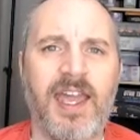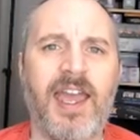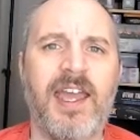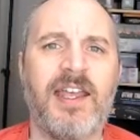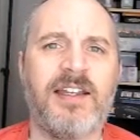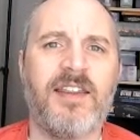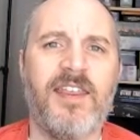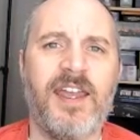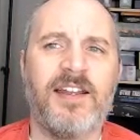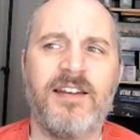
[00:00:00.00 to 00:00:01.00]
and
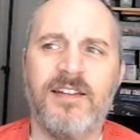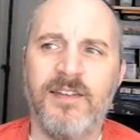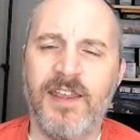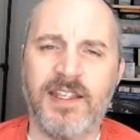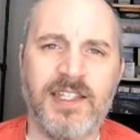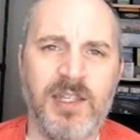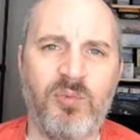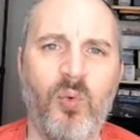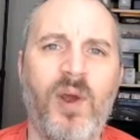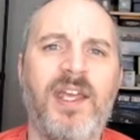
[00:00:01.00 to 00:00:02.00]
then they keep
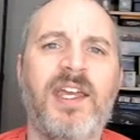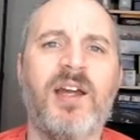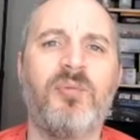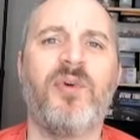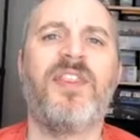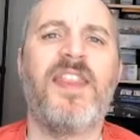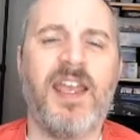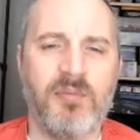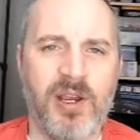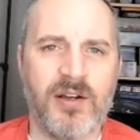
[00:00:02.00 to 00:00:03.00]
waking up with
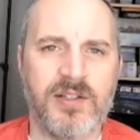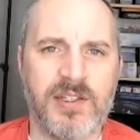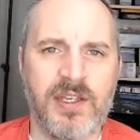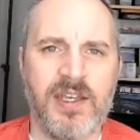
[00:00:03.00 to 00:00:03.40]
nightmares.